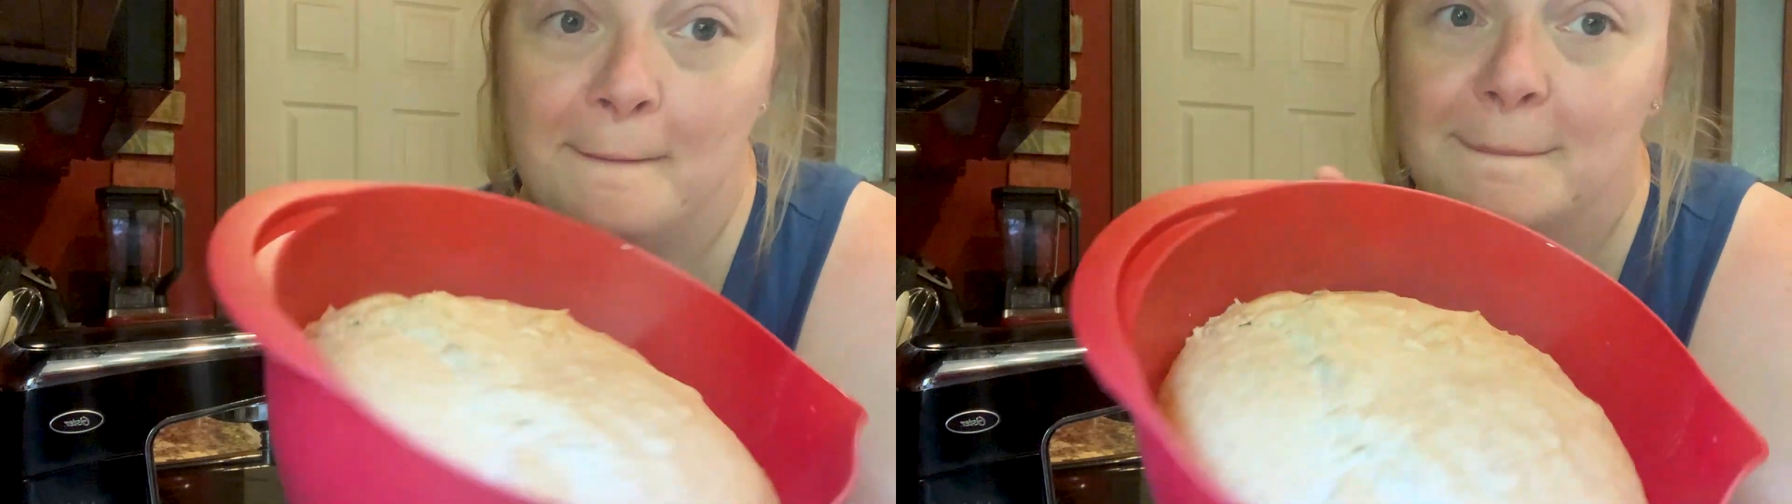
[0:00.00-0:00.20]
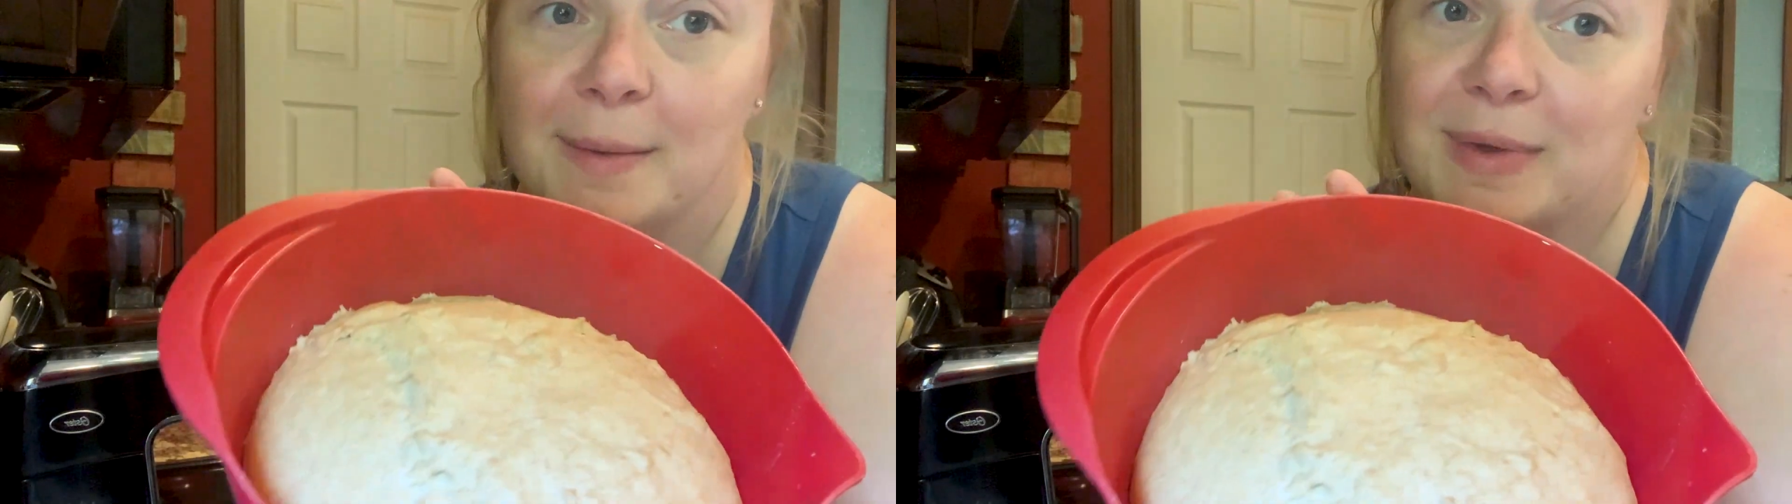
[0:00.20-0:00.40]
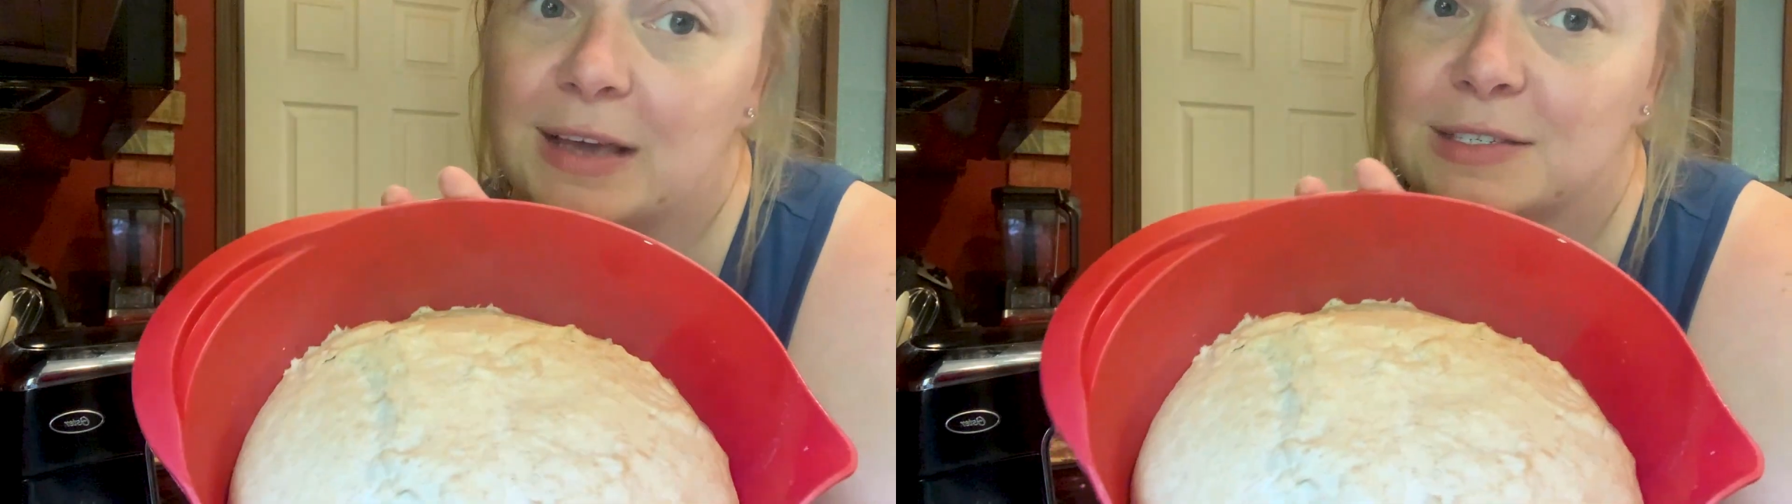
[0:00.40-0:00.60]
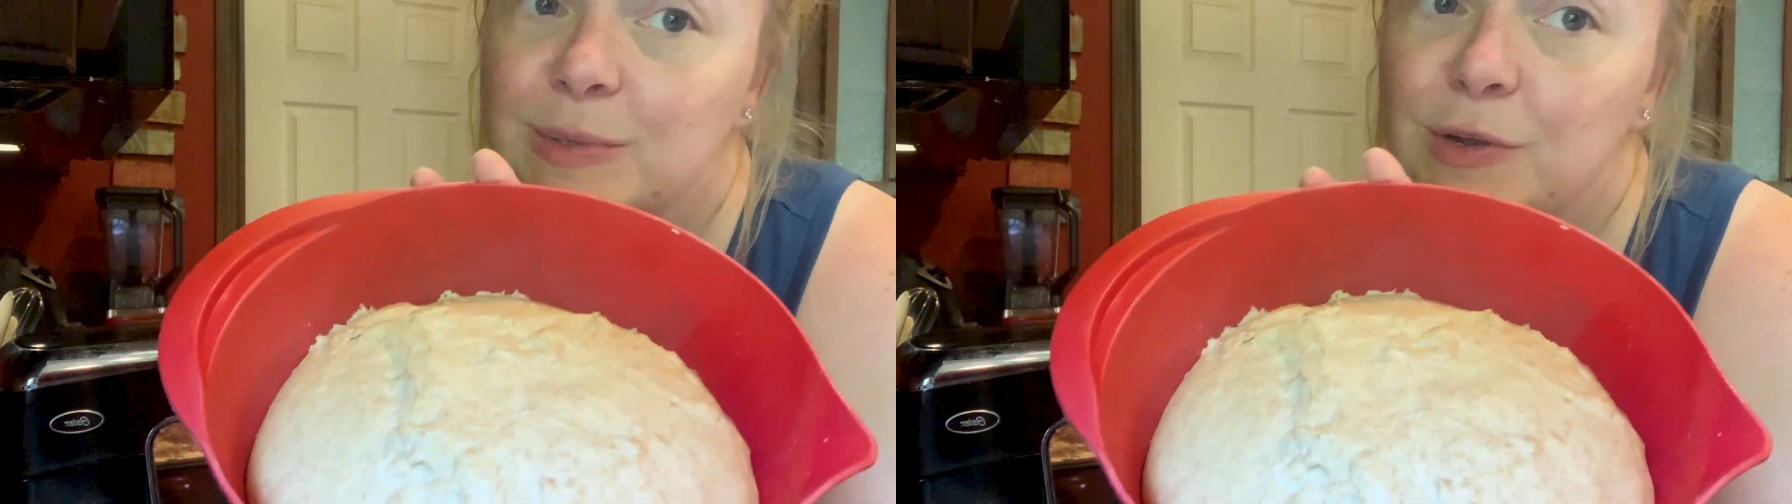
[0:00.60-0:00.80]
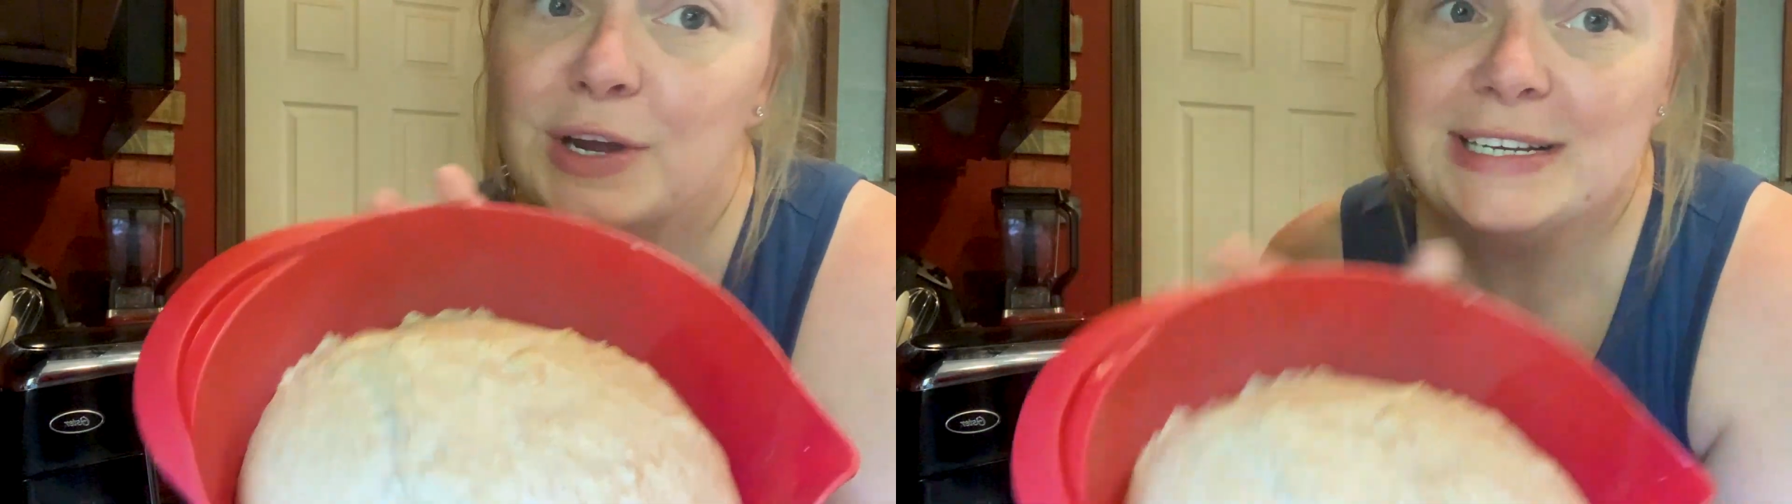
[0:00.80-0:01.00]
but because we
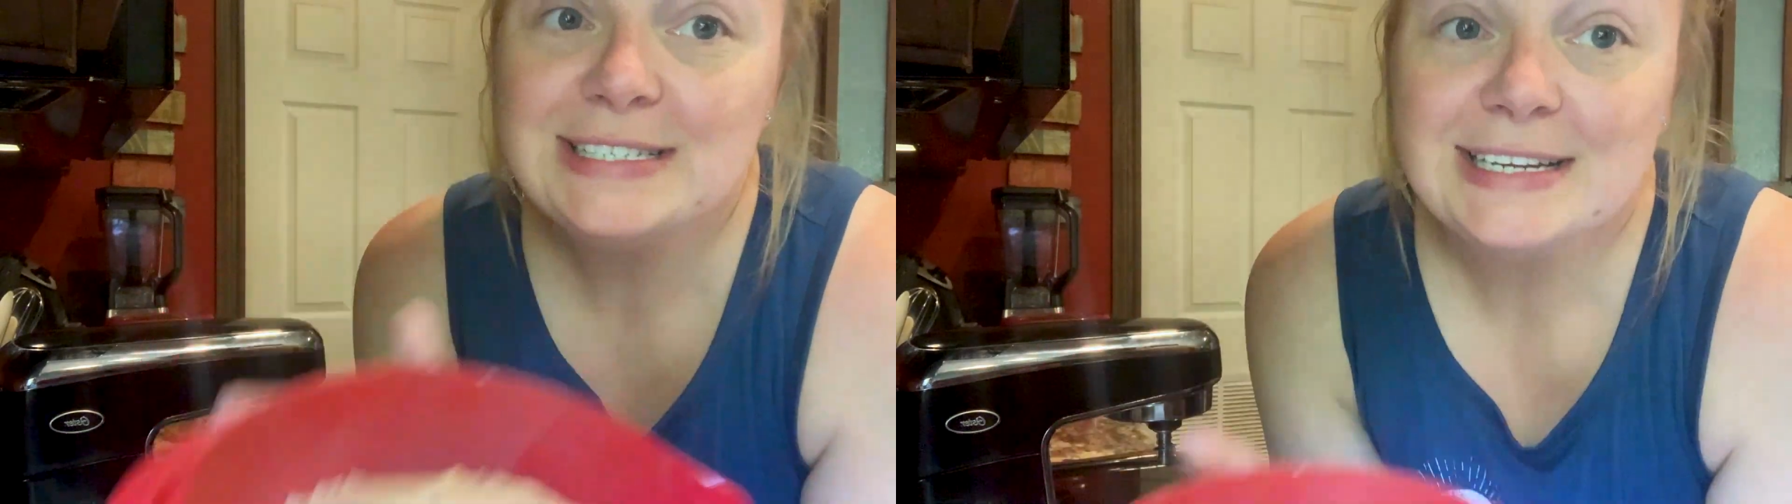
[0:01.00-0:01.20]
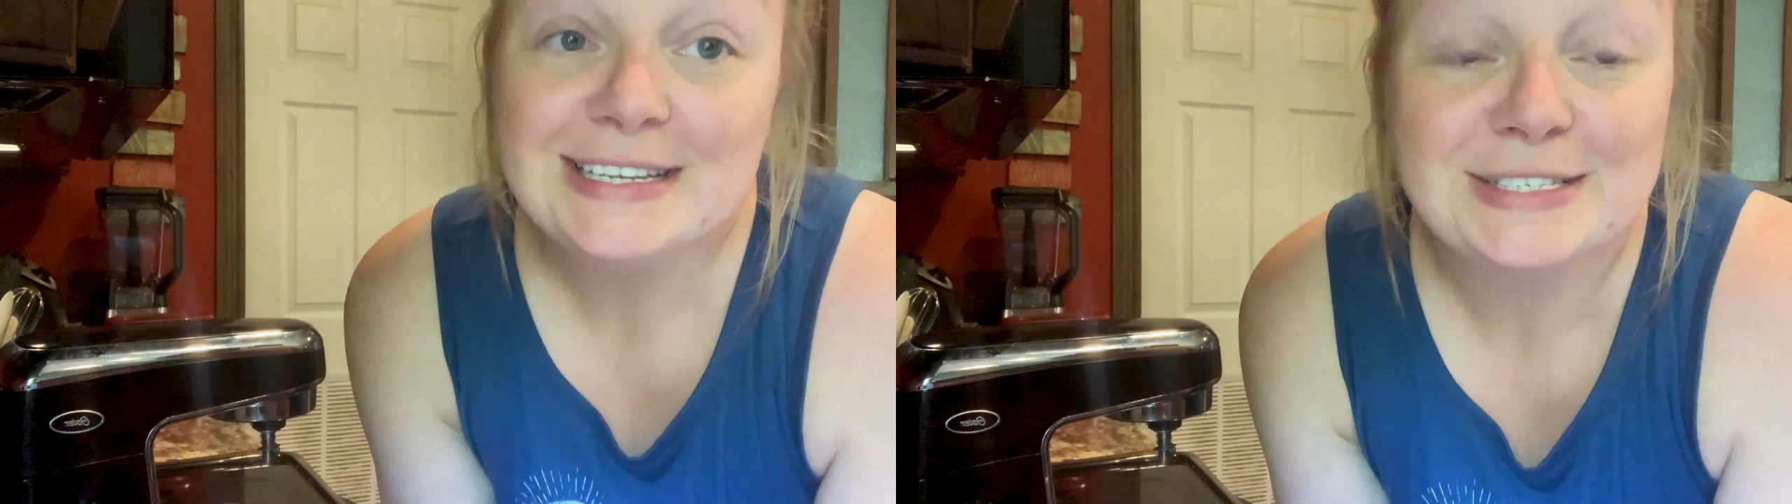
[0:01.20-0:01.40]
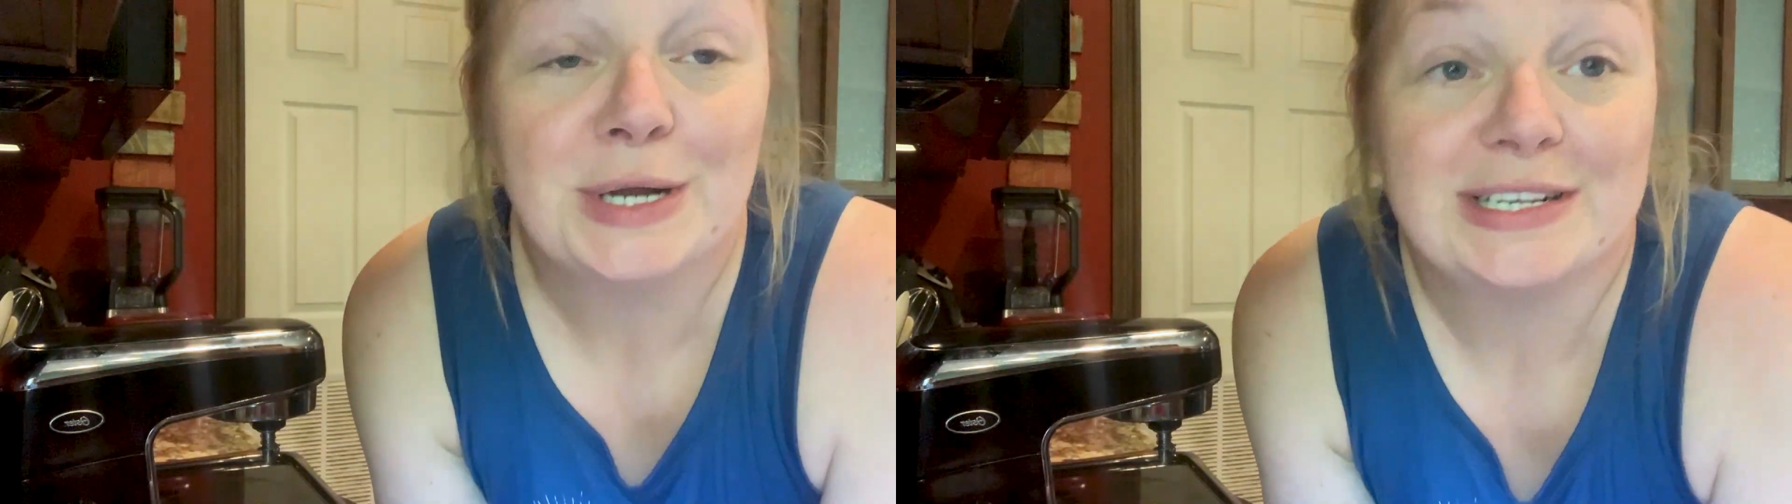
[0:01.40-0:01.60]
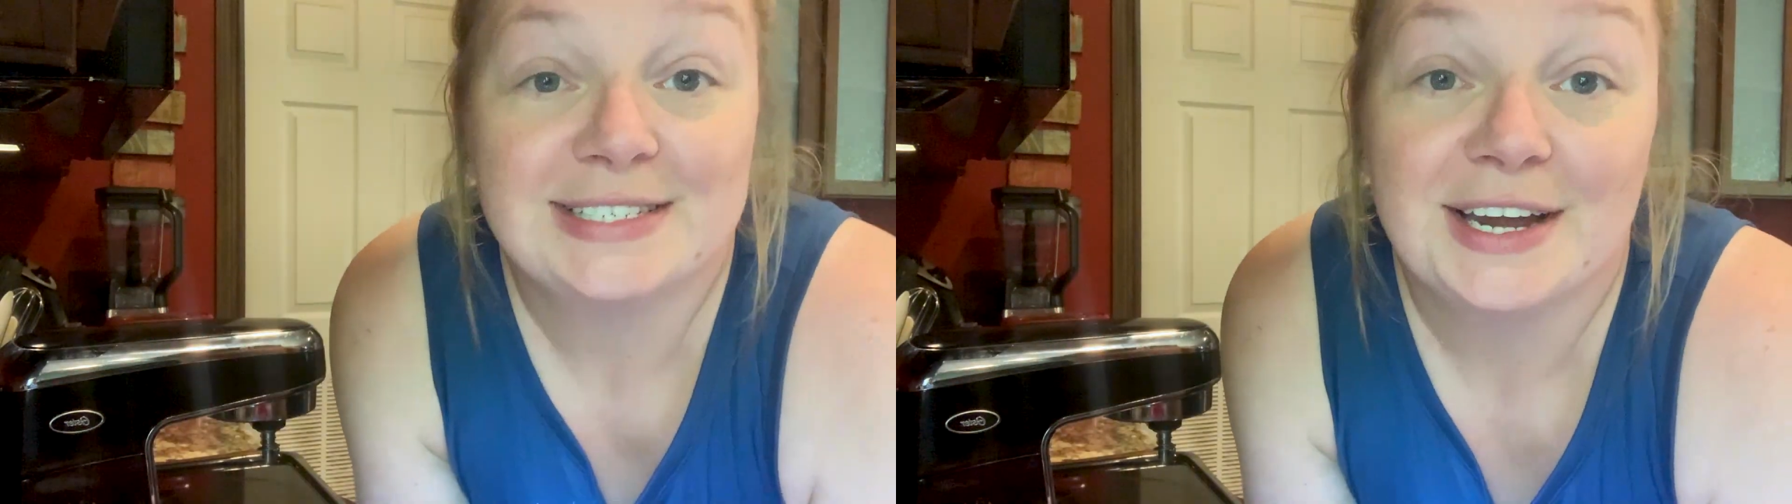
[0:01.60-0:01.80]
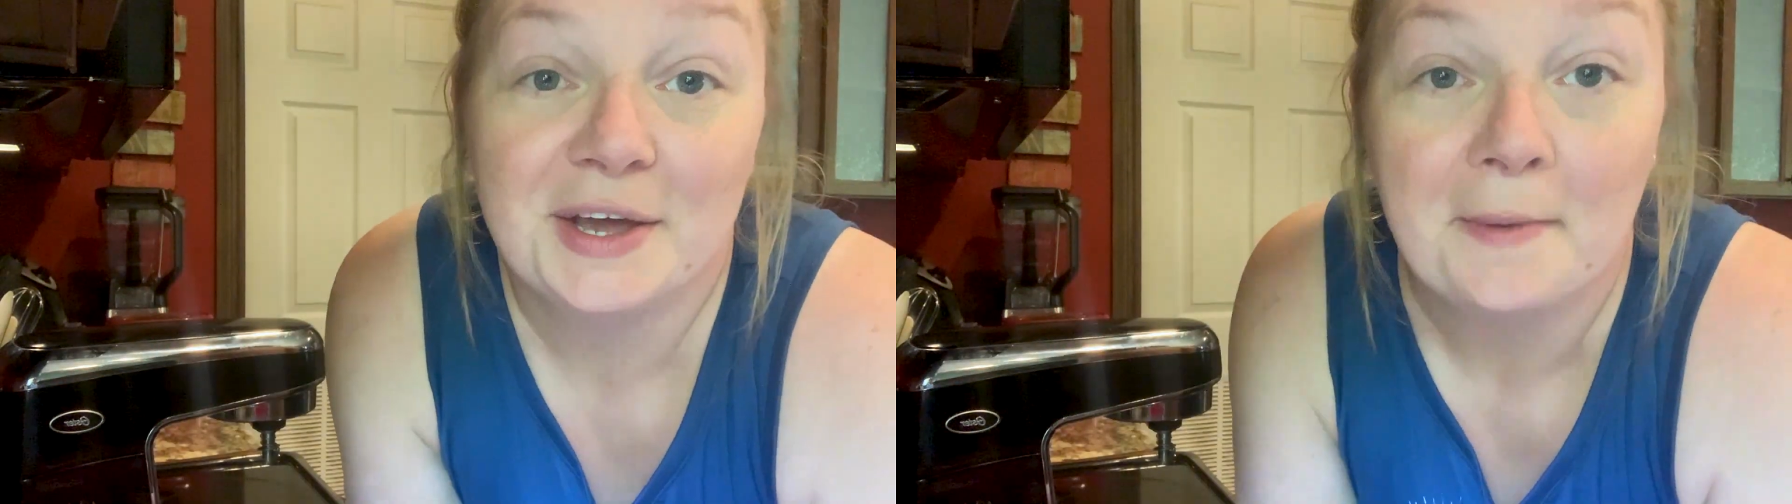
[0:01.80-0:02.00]
greased it, it's not stuck.